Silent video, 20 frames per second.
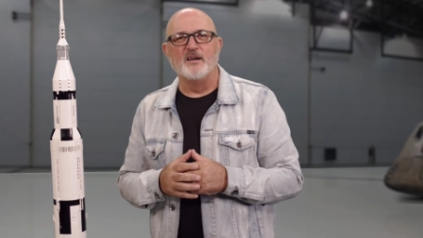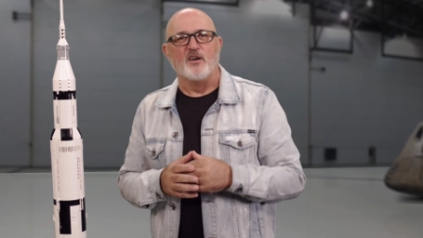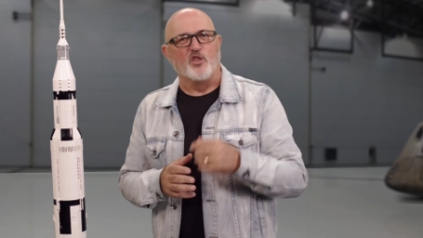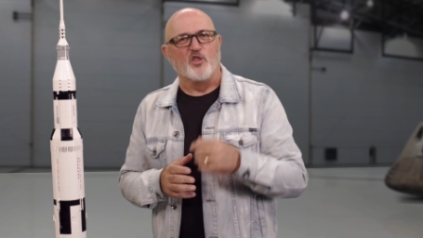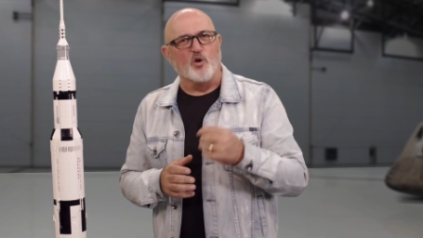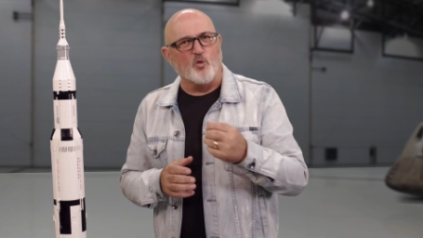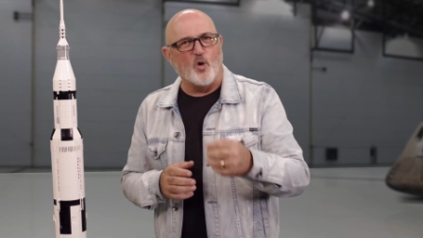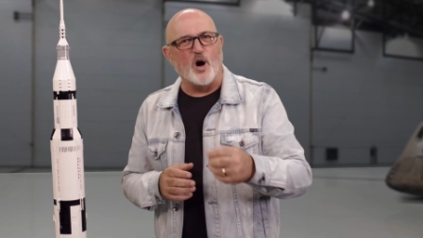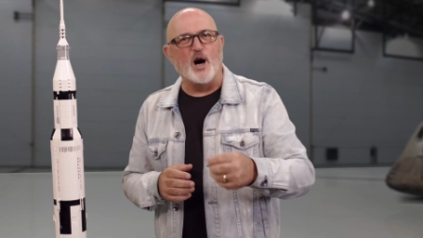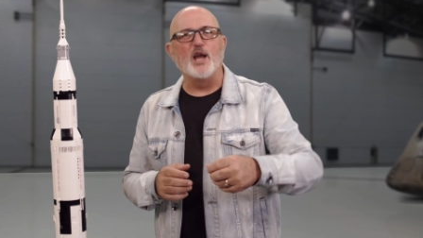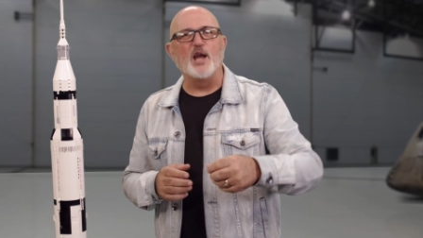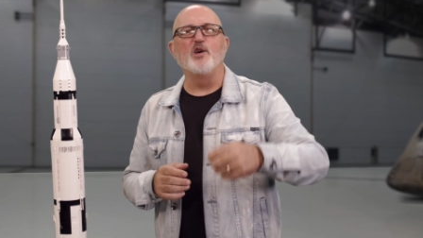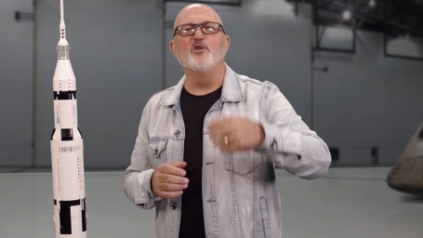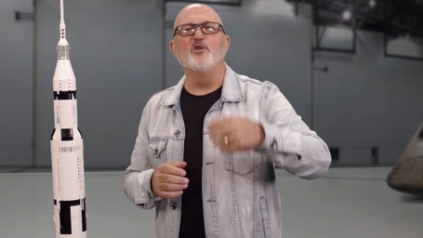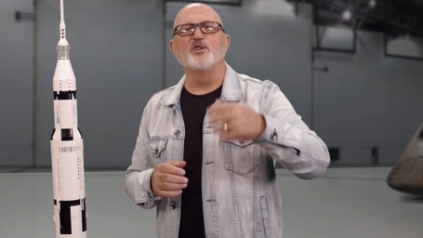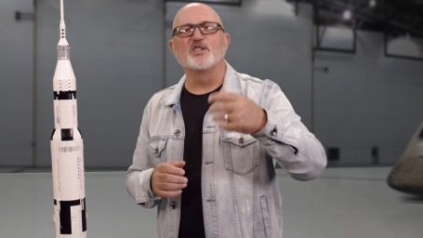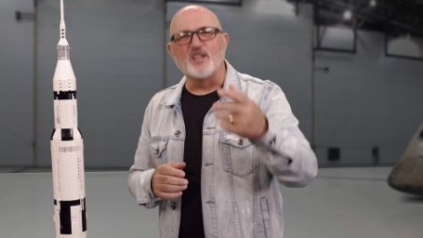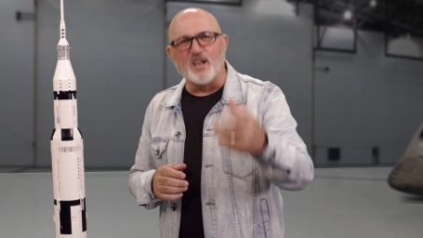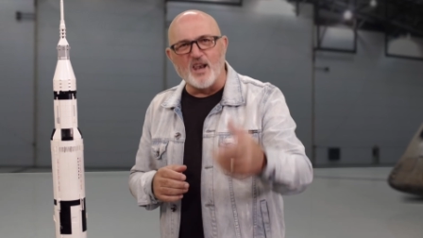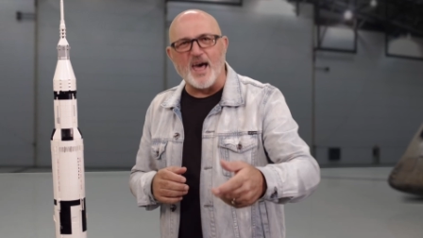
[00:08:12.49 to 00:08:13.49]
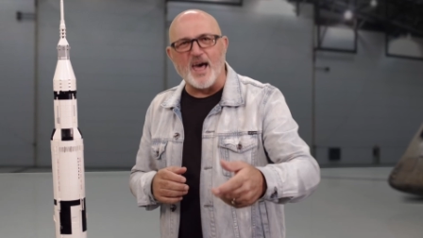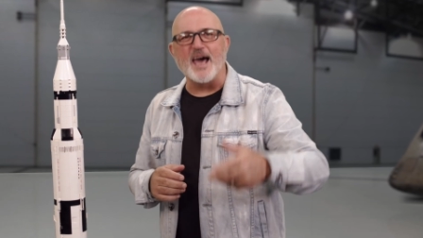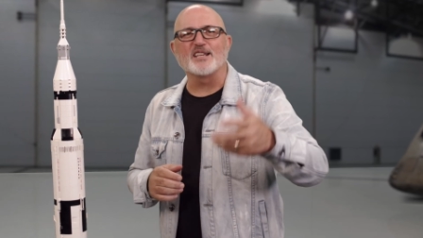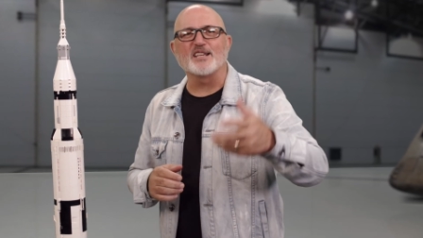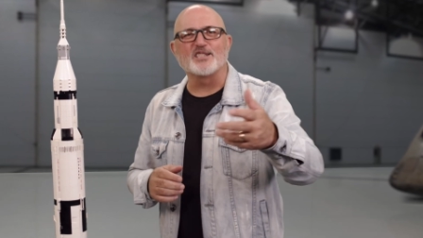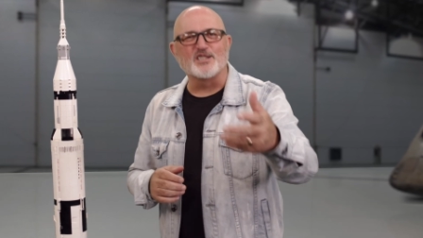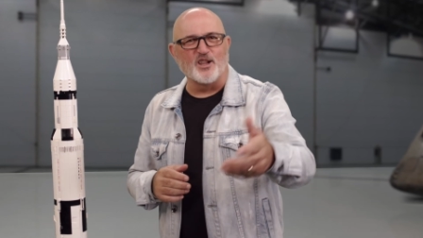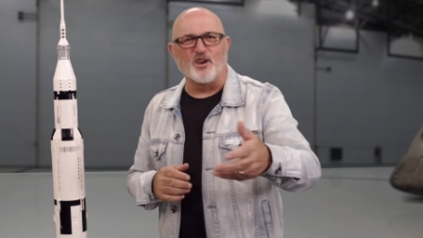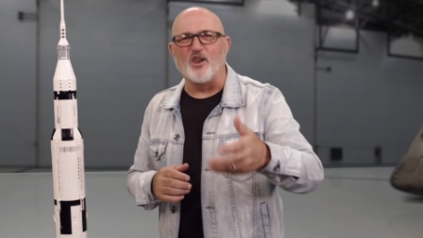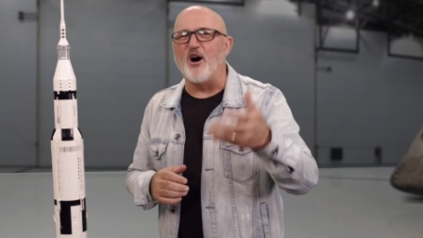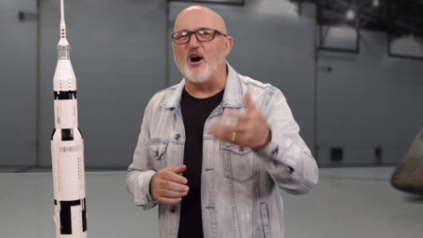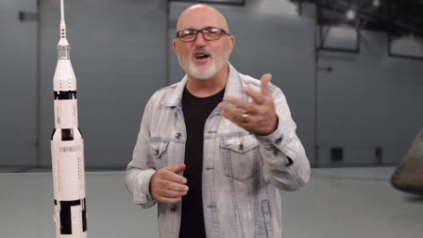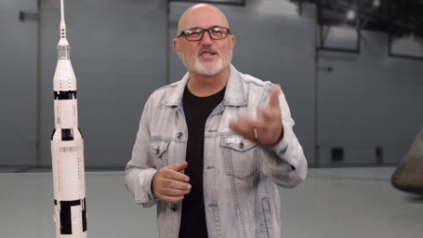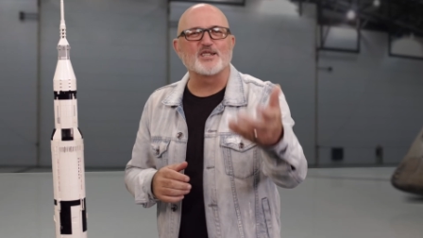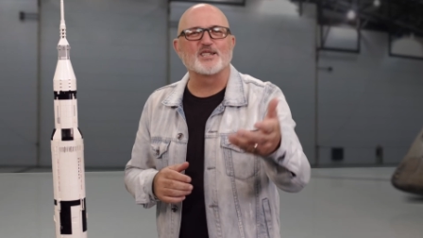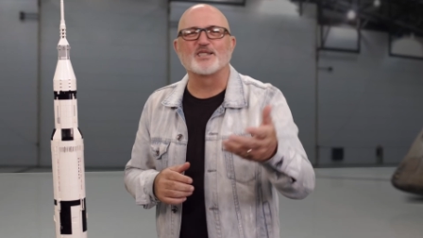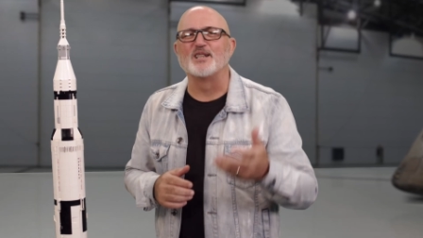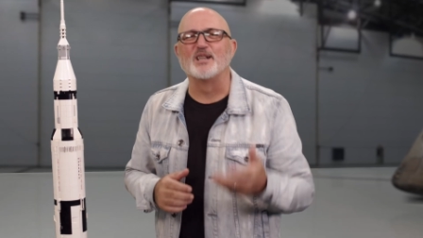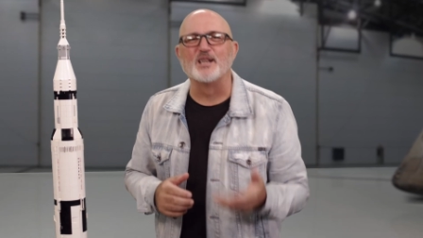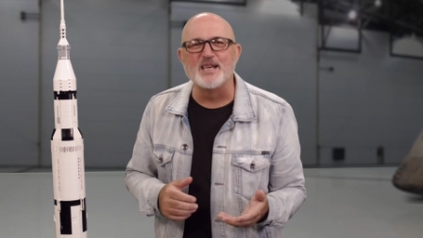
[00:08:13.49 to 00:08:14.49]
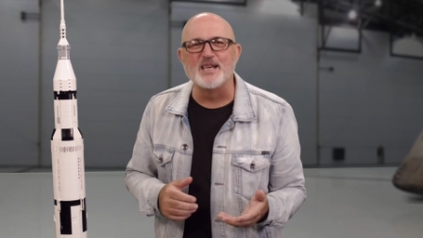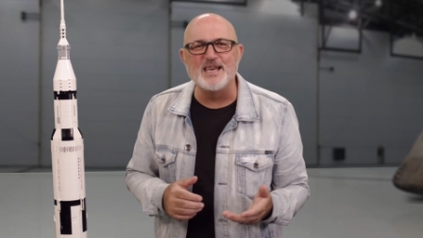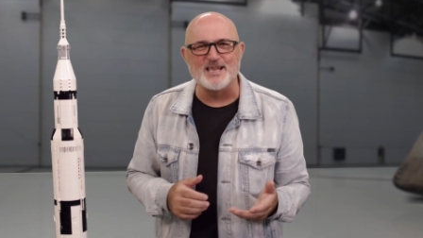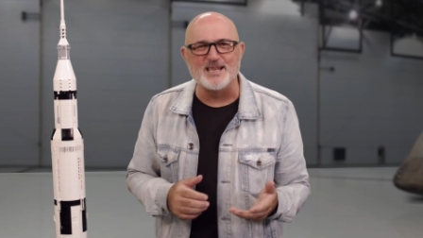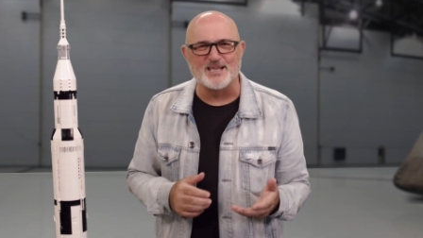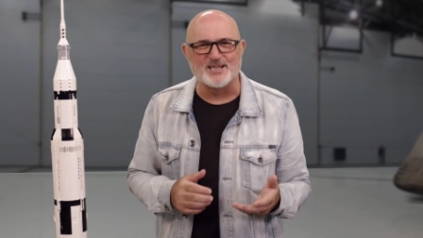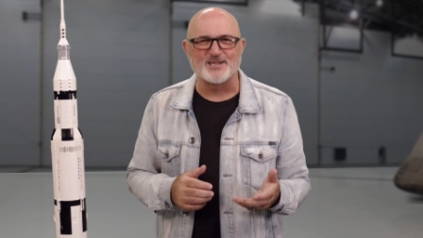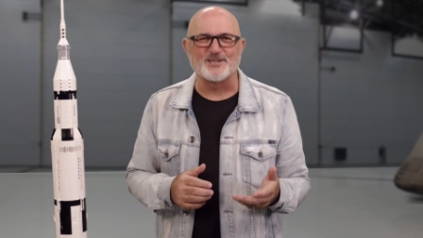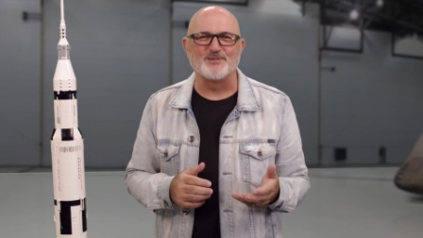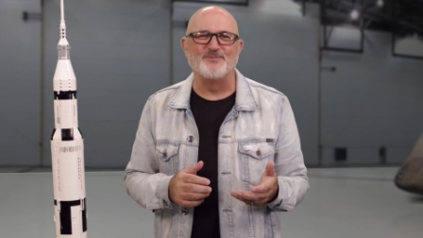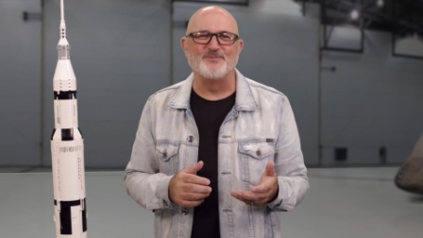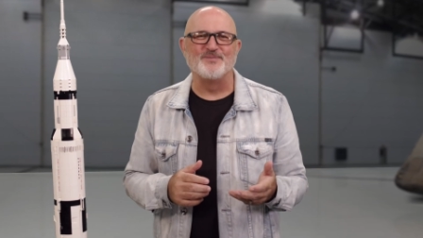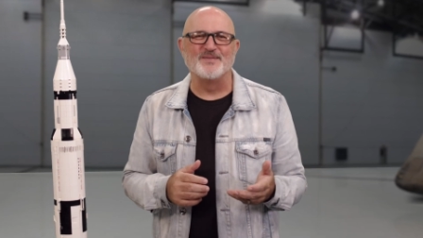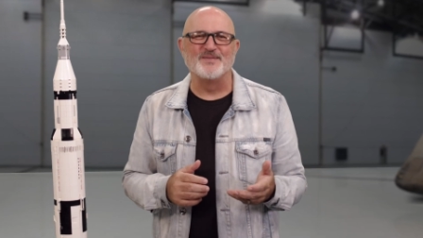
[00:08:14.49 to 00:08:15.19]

The one who is the last, the lost, the least.